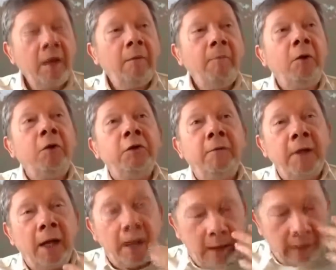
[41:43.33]
because of
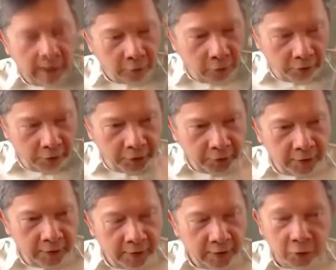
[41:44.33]
their
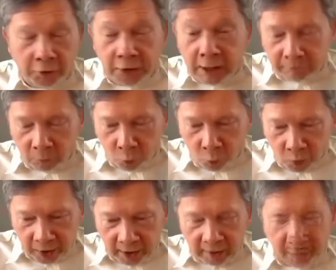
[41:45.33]
unconsciousness, not enough
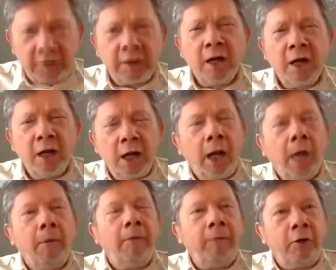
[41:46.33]
awareness, they
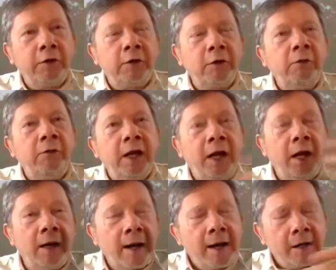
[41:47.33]
were forced to
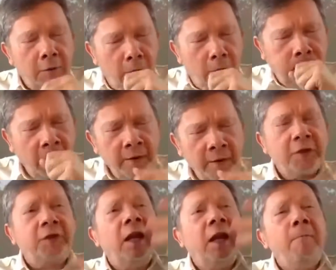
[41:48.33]
reenact the
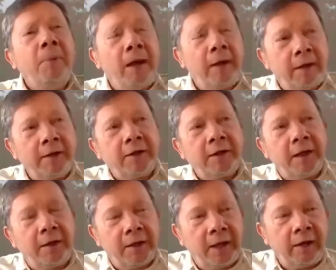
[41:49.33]
same patterns
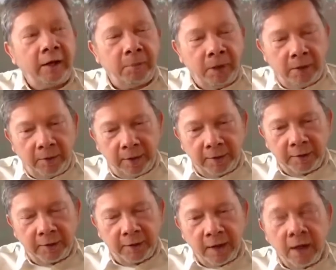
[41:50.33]
that they
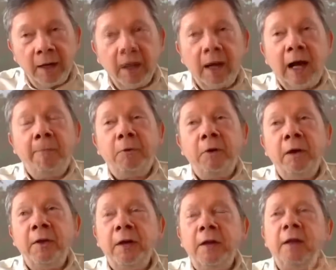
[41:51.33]
experienced.
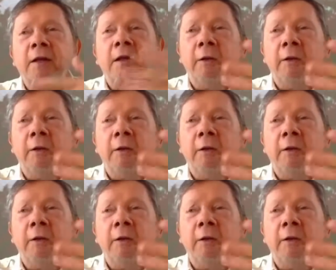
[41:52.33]
And then they